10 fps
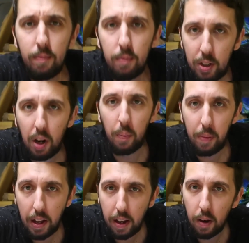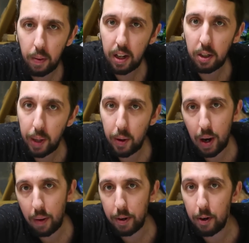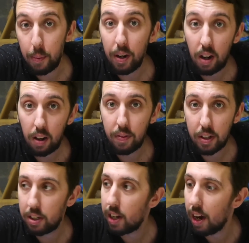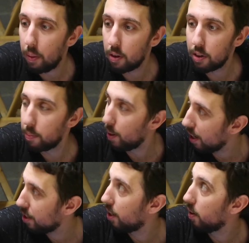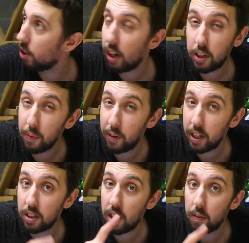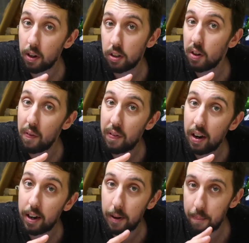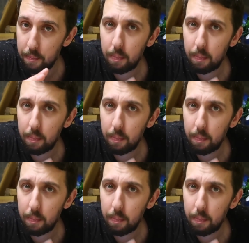So, there you go. There's me rounding up a lot of the Star Wars, the Black Series action figures that I've got so far.